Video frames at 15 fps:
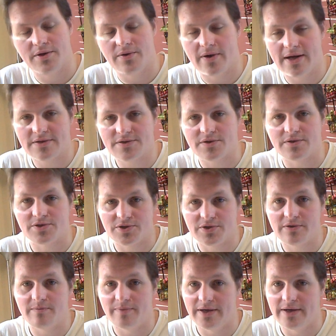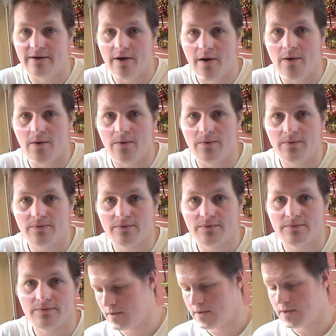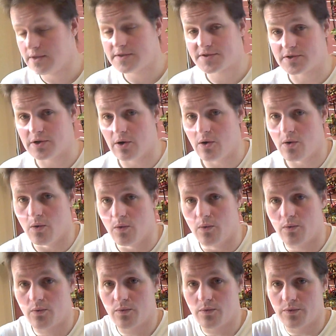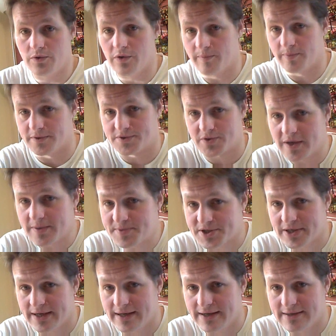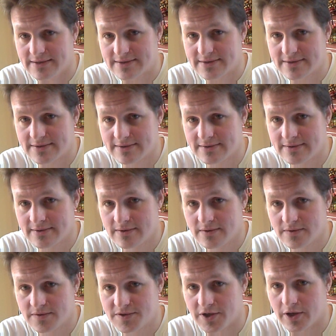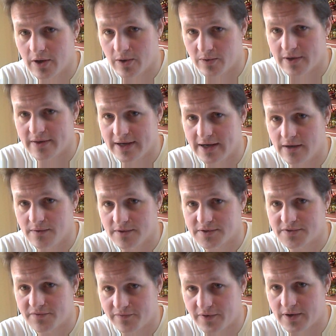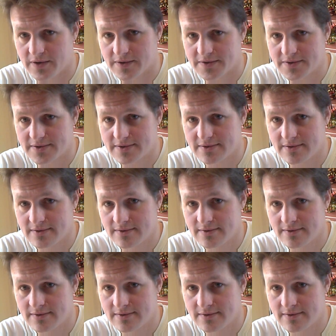Your answer should be no. So your prescription is to go to the elders first.